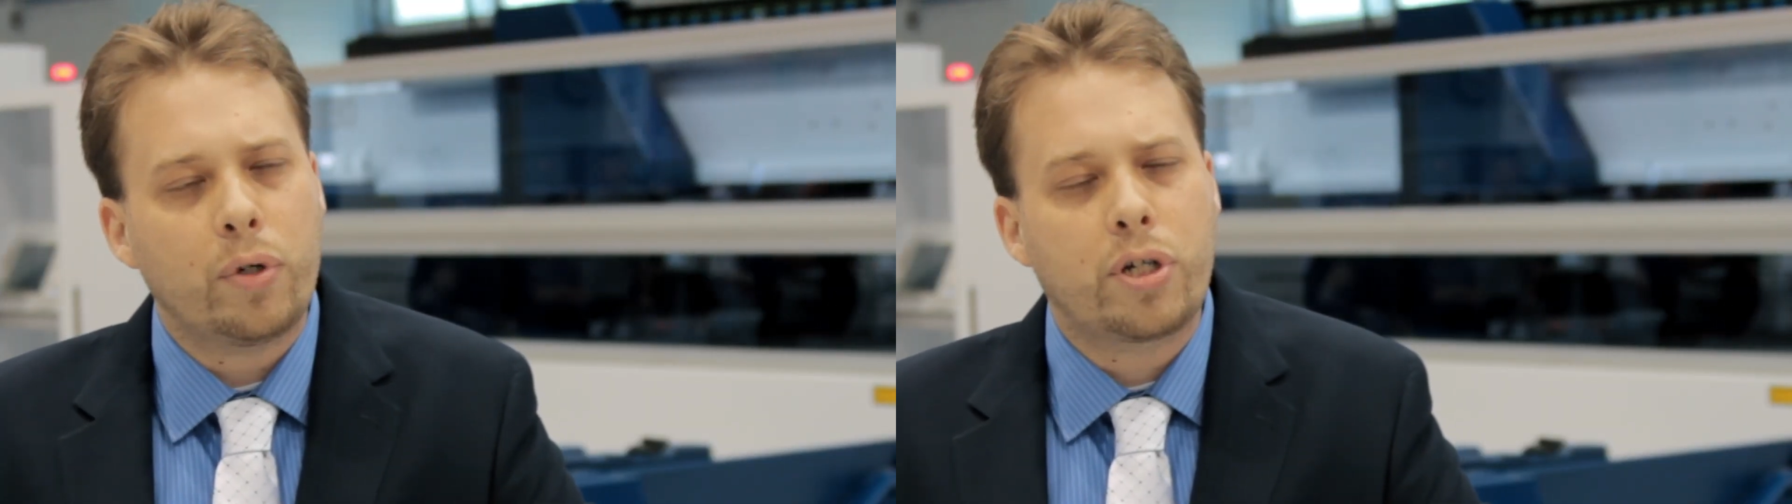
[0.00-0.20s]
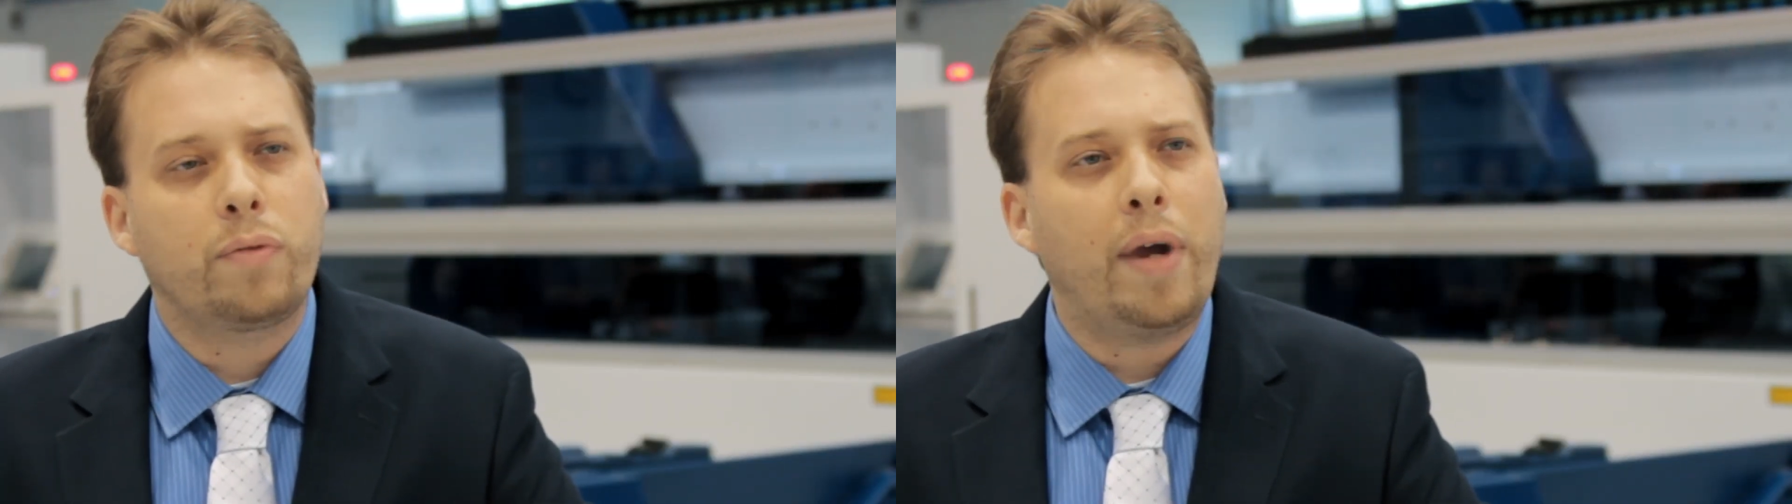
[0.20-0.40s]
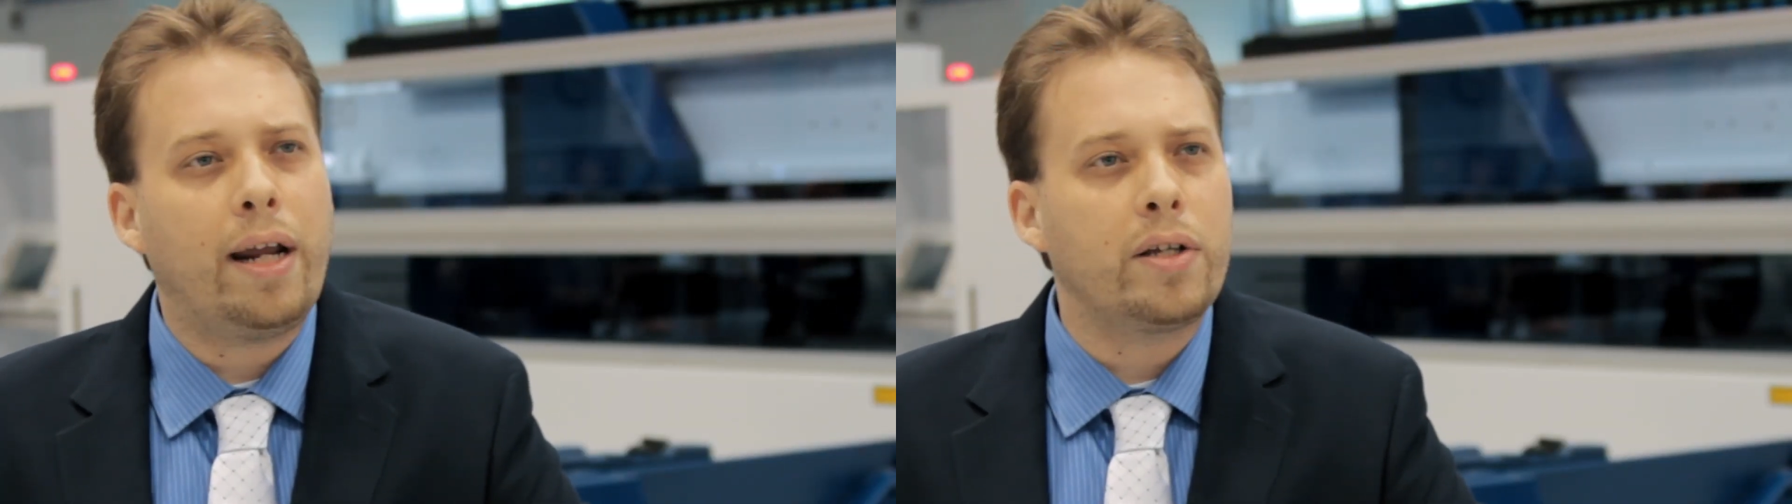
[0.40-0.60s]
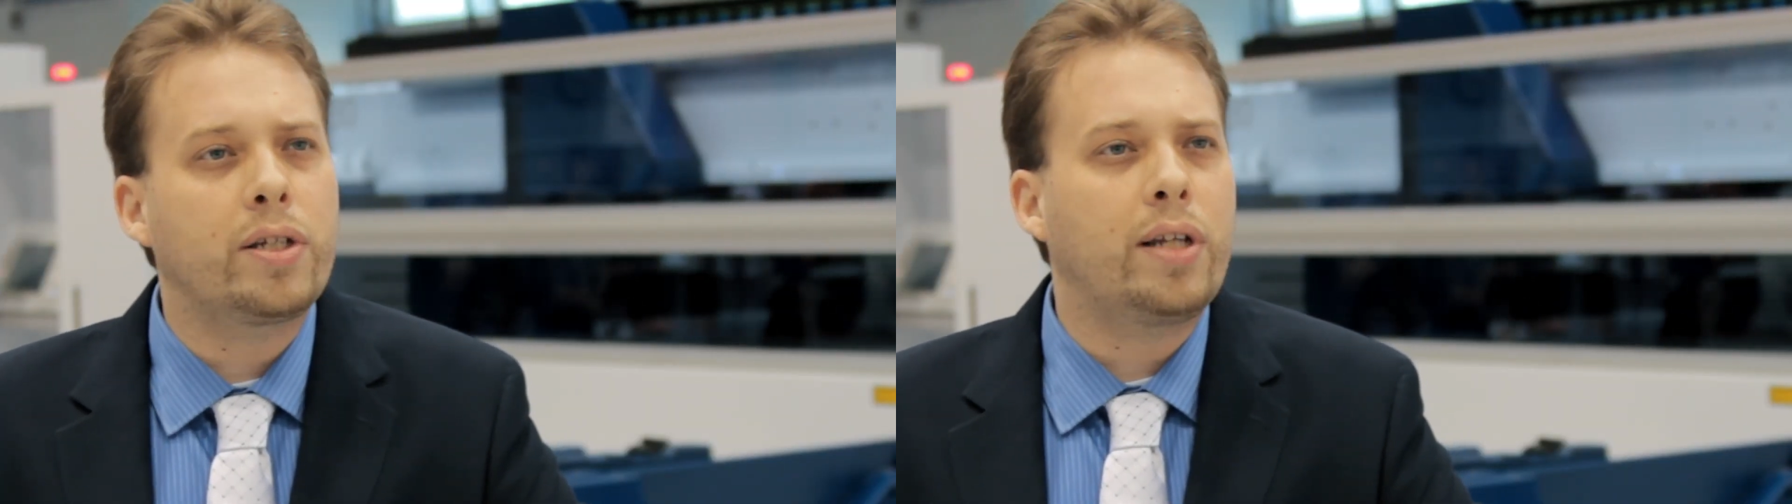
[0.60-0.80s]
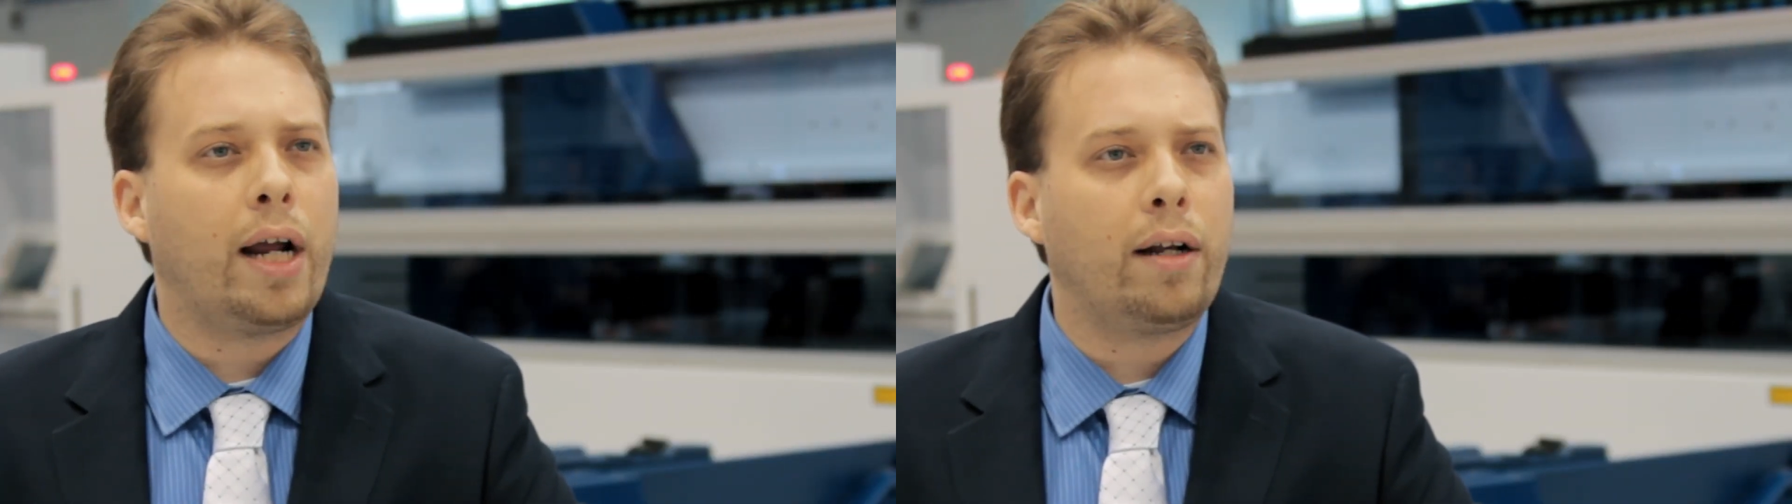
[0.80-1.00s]
which has made us
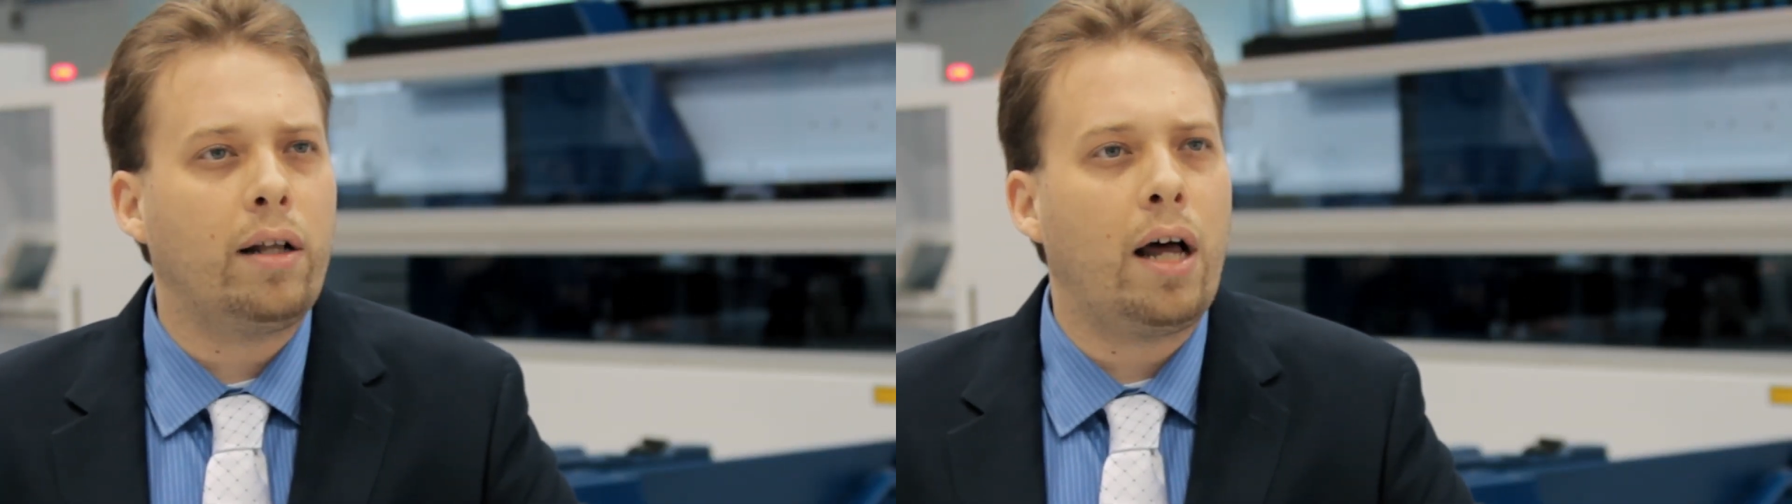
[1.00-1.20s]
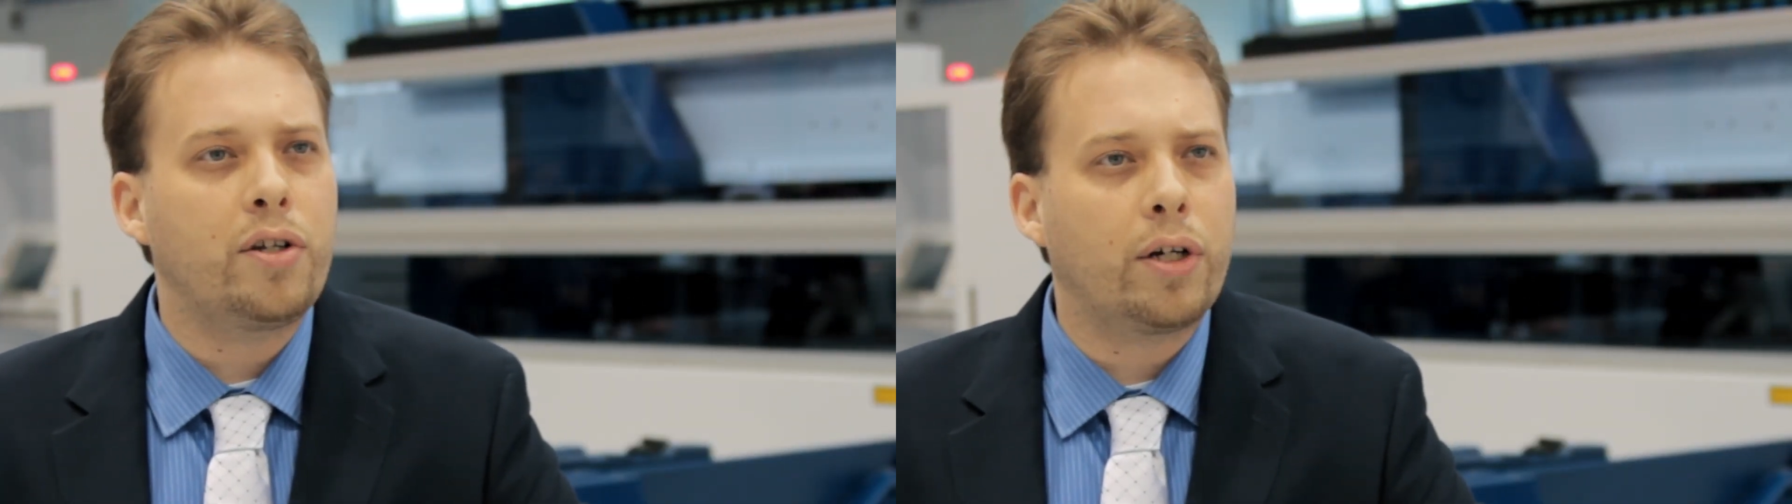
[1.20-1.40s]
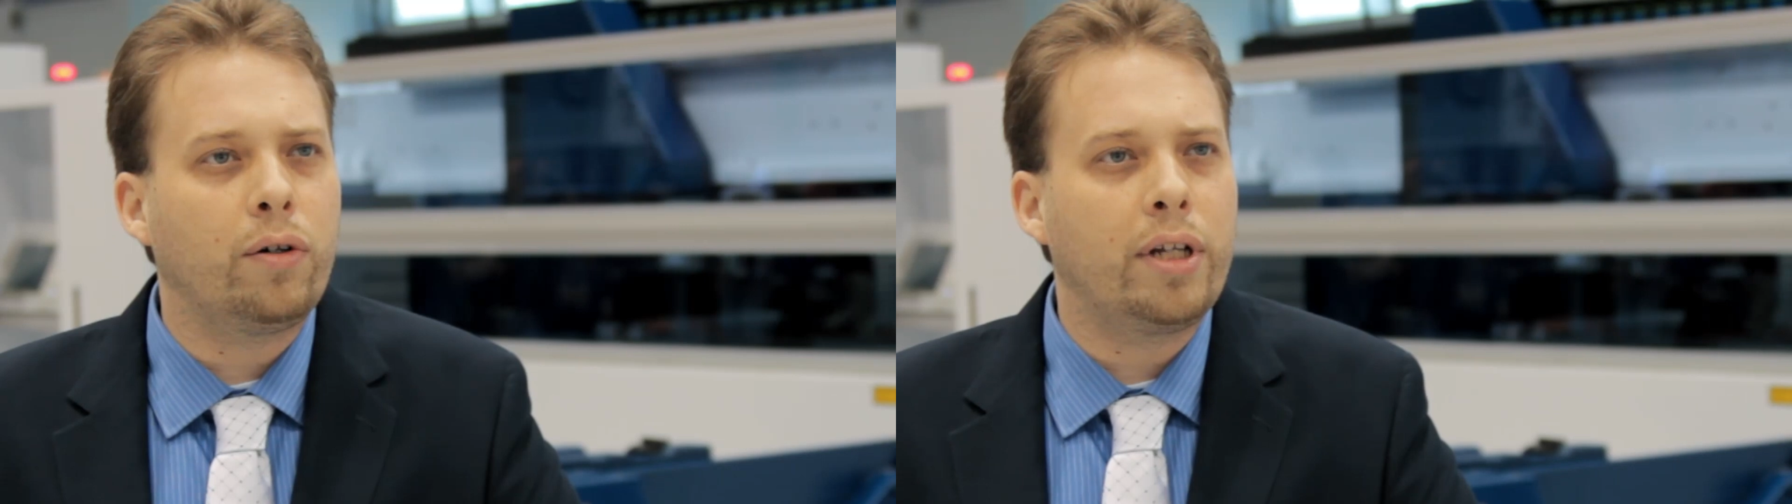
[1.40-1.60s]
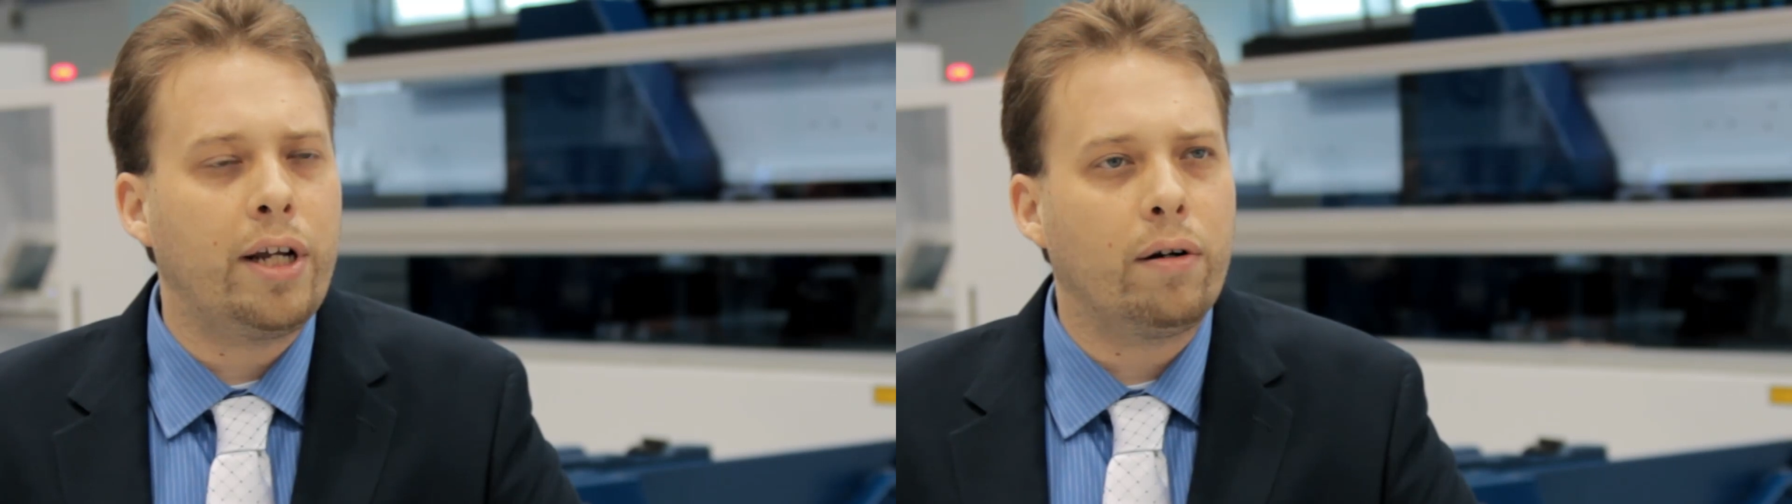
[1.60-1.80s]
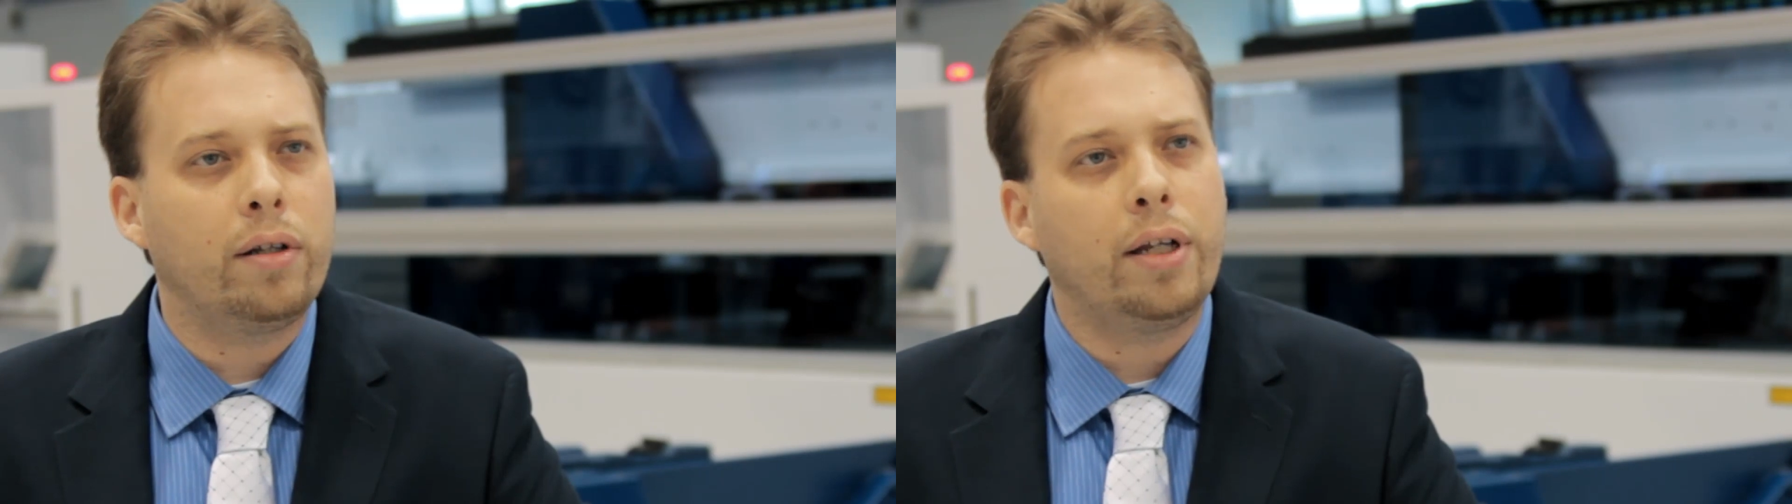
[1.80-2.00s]
a technological leader in